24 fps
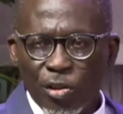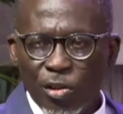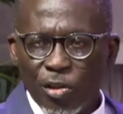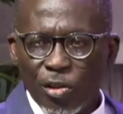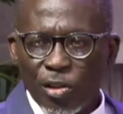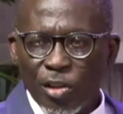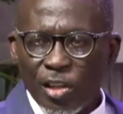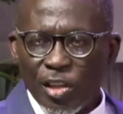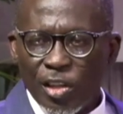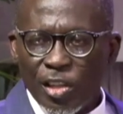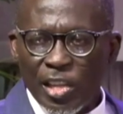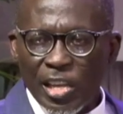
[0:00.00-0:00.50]

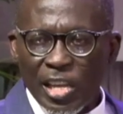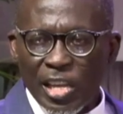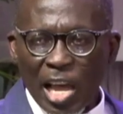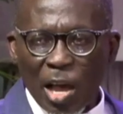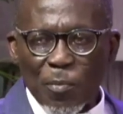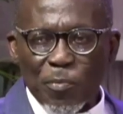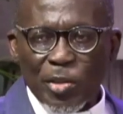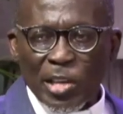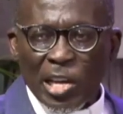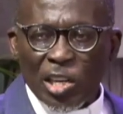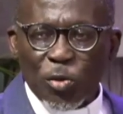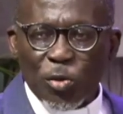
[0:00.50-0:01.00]
They
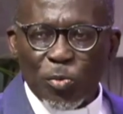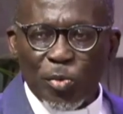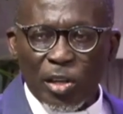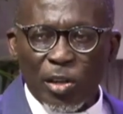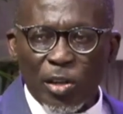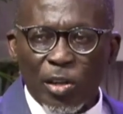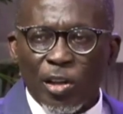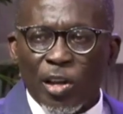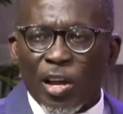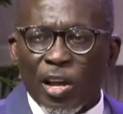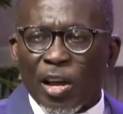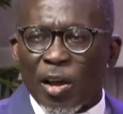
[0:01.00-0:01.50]
appear to be
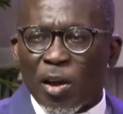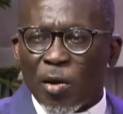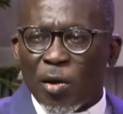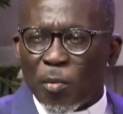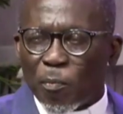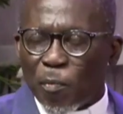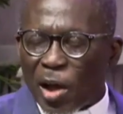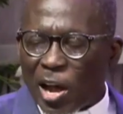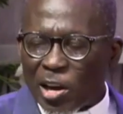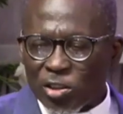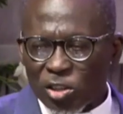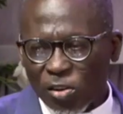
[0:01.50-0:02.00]

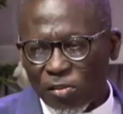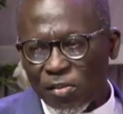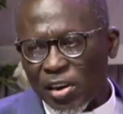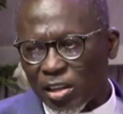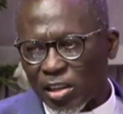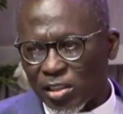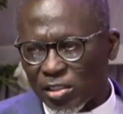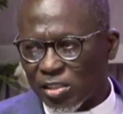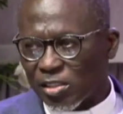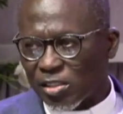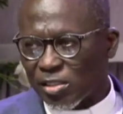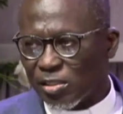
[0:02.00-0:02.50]
part of
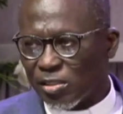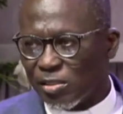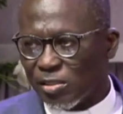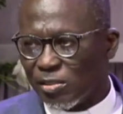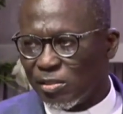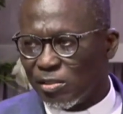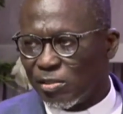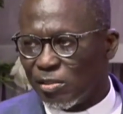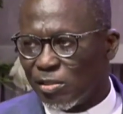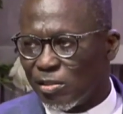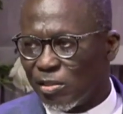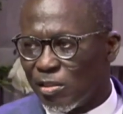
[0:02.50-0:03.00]
us,
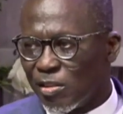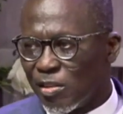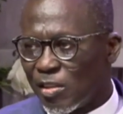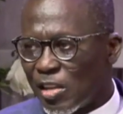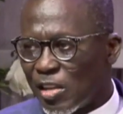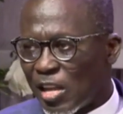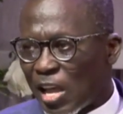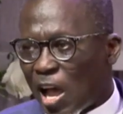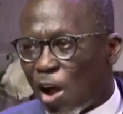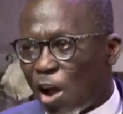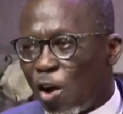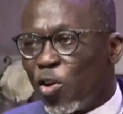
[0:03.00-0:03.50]

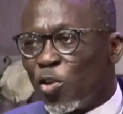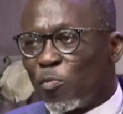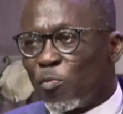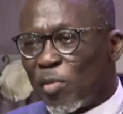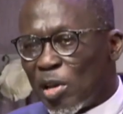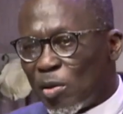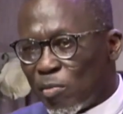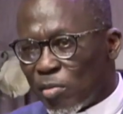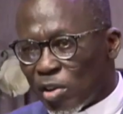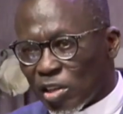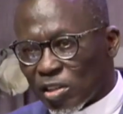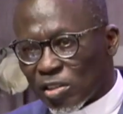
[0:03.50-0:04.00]
our own
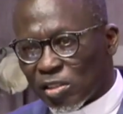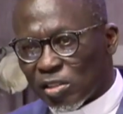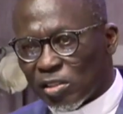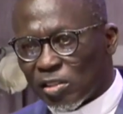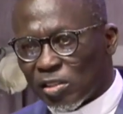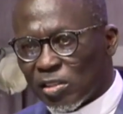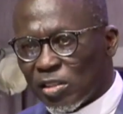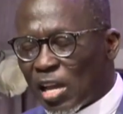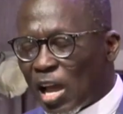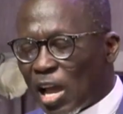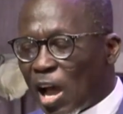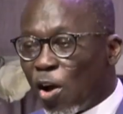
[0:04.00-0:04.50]
members,
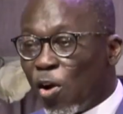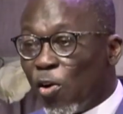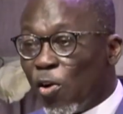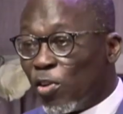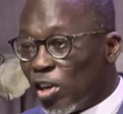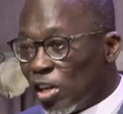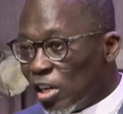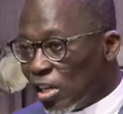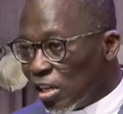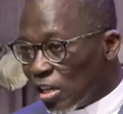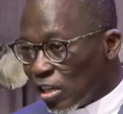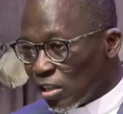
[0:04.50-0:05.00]
our own
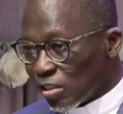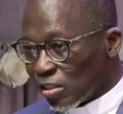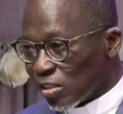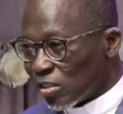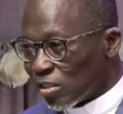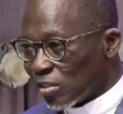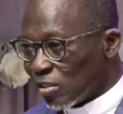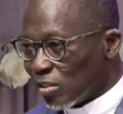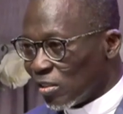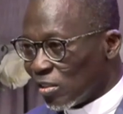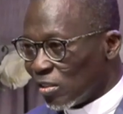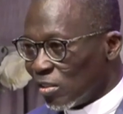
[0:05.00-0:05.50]
leaders,
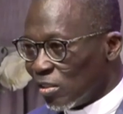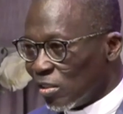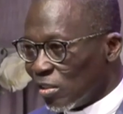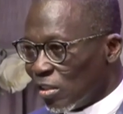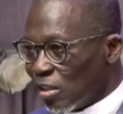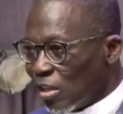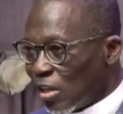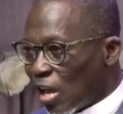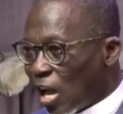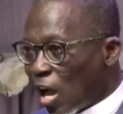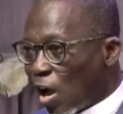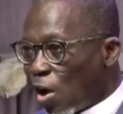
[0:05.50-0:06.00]

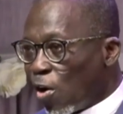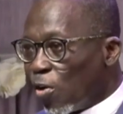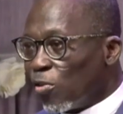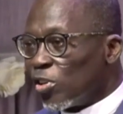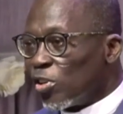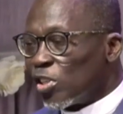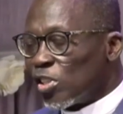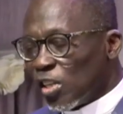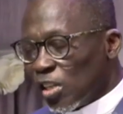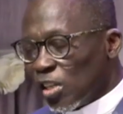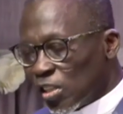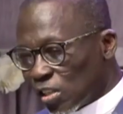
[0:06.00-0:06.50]
our own
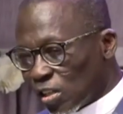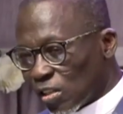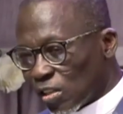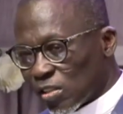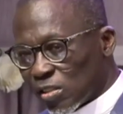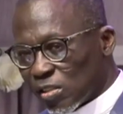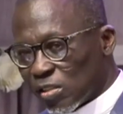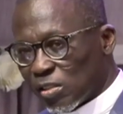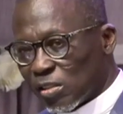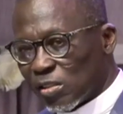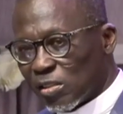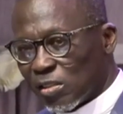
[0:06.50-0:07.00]

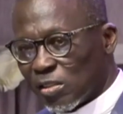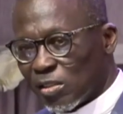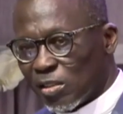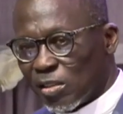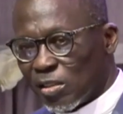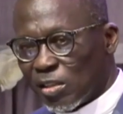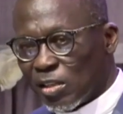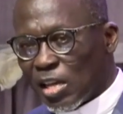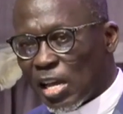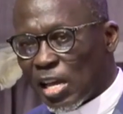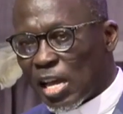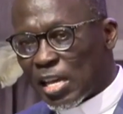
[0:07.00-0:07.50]
teachers.
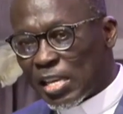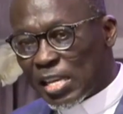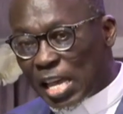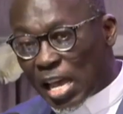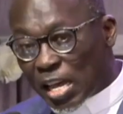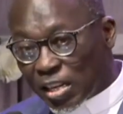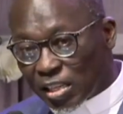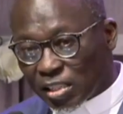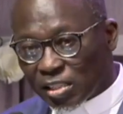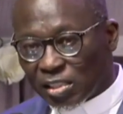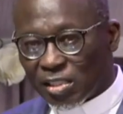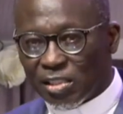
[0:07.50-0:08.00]
And yet,
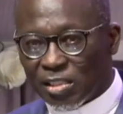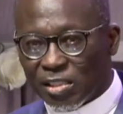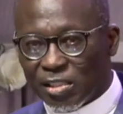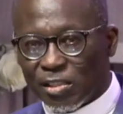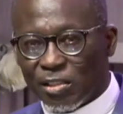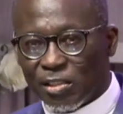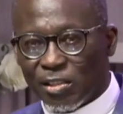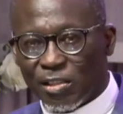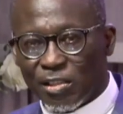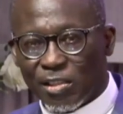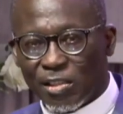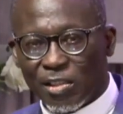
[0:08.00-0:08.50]

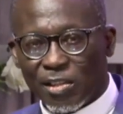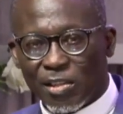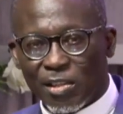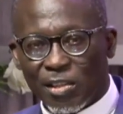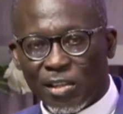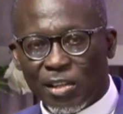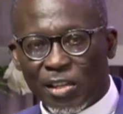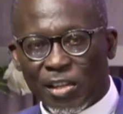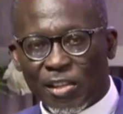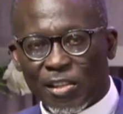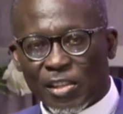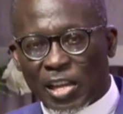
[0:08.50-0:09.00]

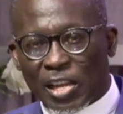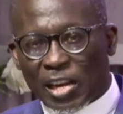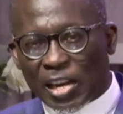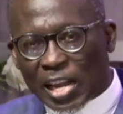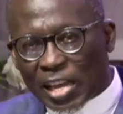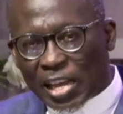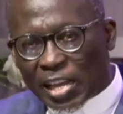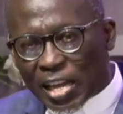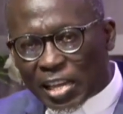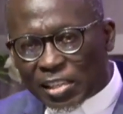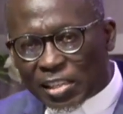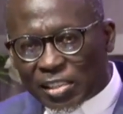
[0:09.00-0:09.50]
the
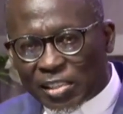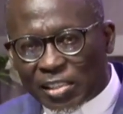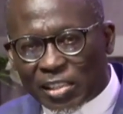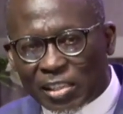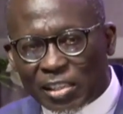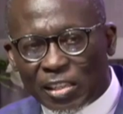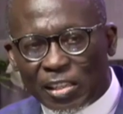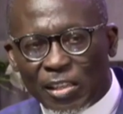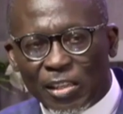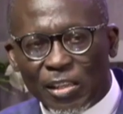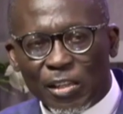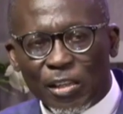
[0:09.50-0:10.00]
legacy
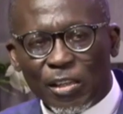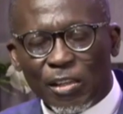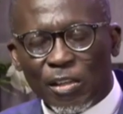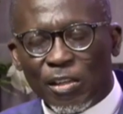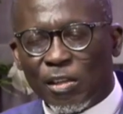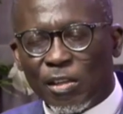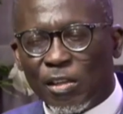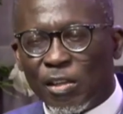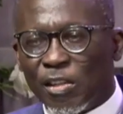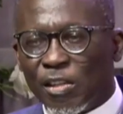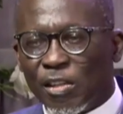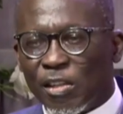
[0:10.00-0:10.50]

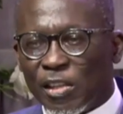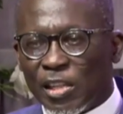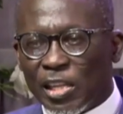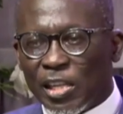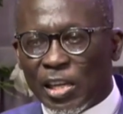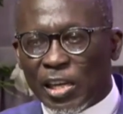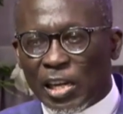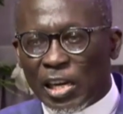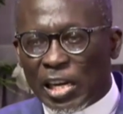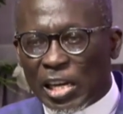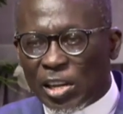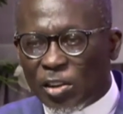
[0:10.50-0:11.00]
they
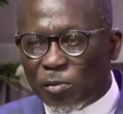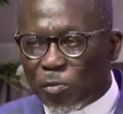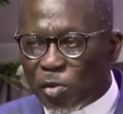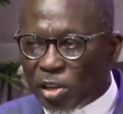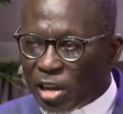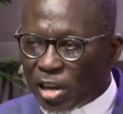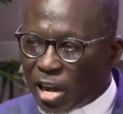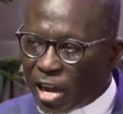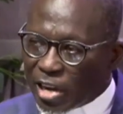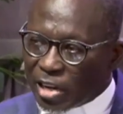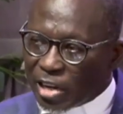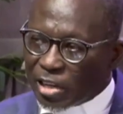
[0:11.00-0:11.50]
leave
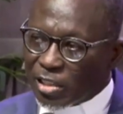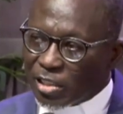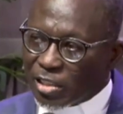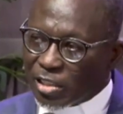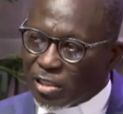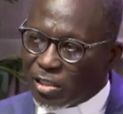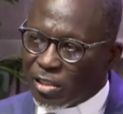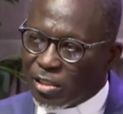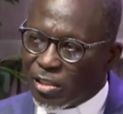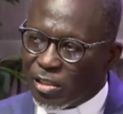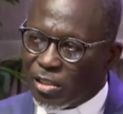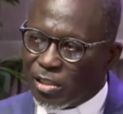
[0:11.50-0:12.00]
behind
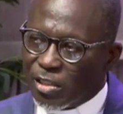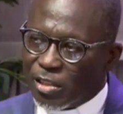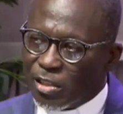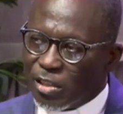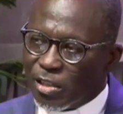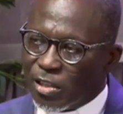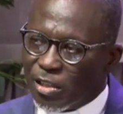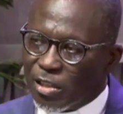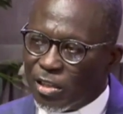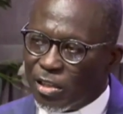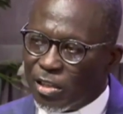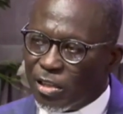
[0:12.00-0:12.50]

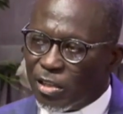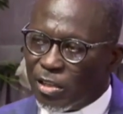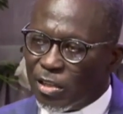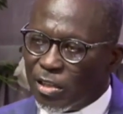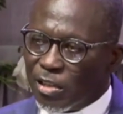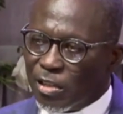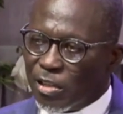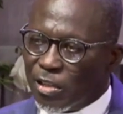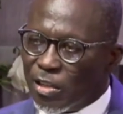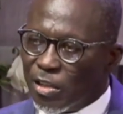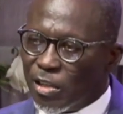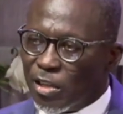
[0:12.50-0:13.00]

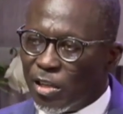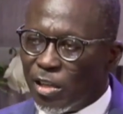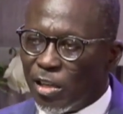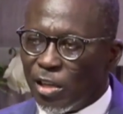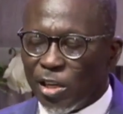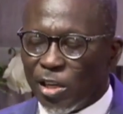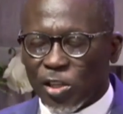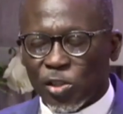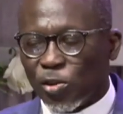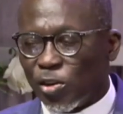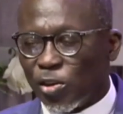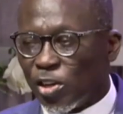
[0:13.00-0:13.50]
is
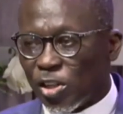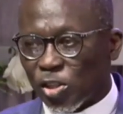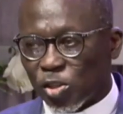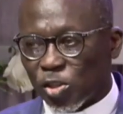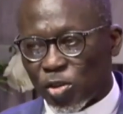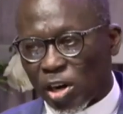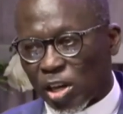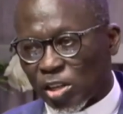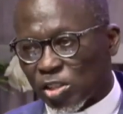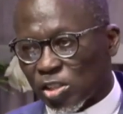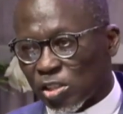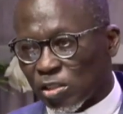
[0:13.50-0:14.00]
only destruction.